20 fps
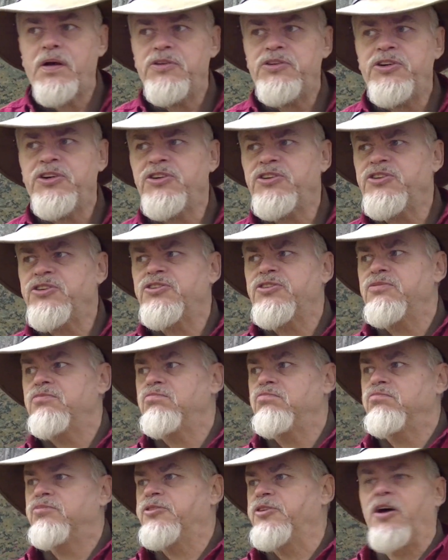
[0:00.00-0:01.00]
Just
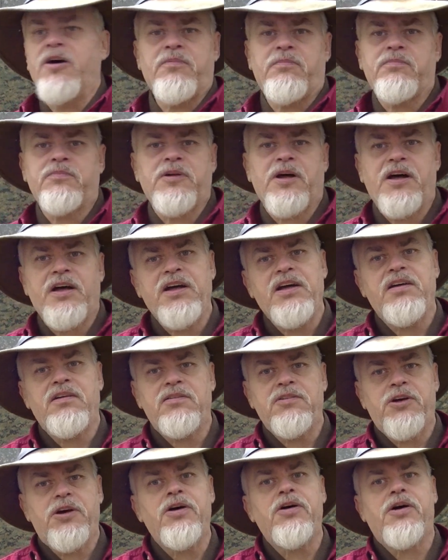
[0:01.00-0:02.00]
something to heat
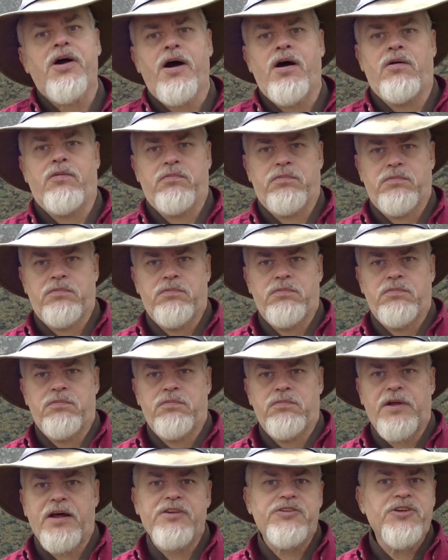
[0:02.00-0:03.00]
and cook on.
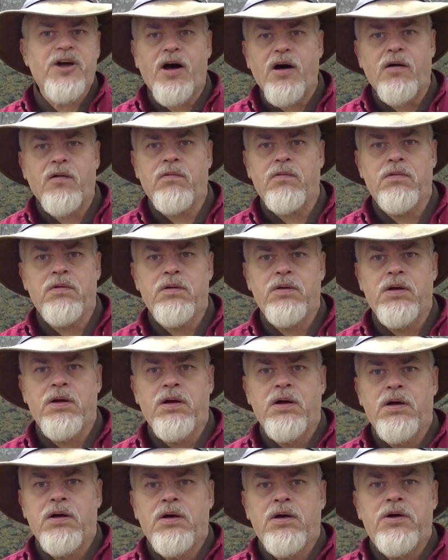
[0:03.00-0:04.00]
That's all.
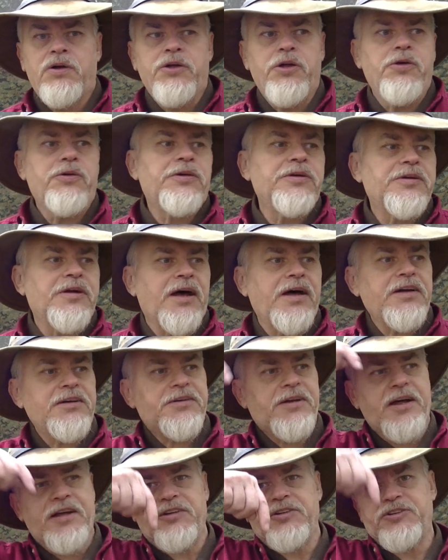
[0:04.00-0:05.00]
You can take
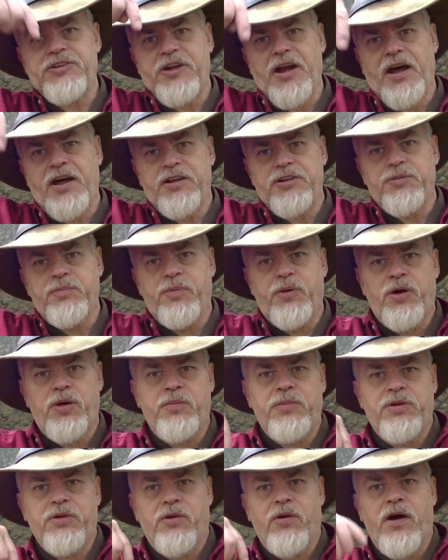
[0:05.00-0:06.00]
tent stakes and put
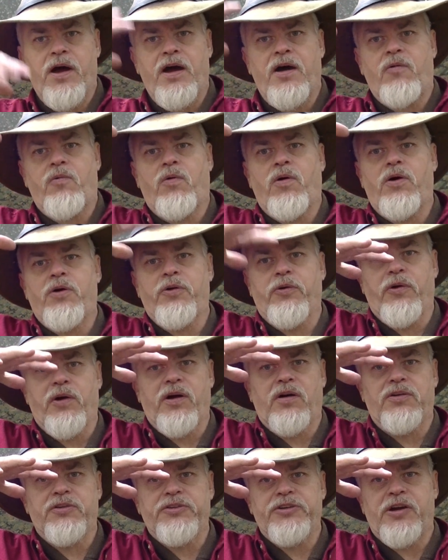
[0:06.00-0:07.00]
them in the ground where a
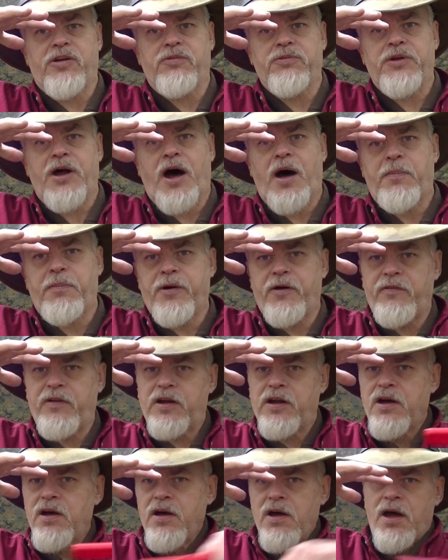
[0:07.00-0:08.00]
grill sit on top of it
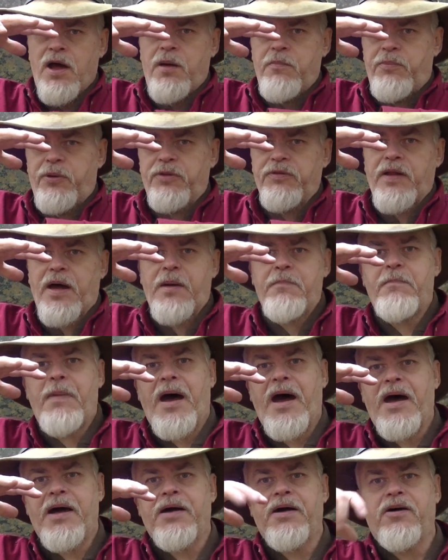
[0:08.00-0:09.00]
and put that
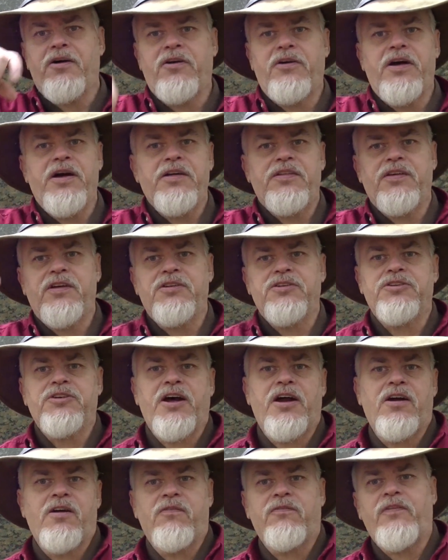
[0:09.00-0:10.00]
bag underneath it and
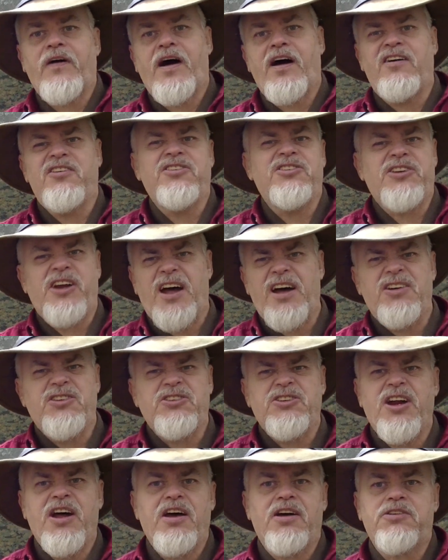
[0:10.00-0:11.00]
set it on fire and just add
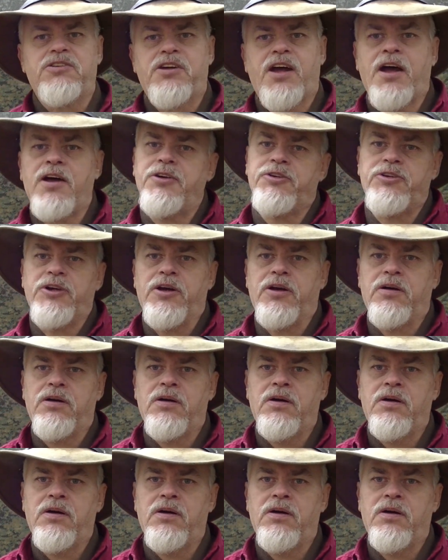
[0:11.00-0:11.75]
sticks, can't you?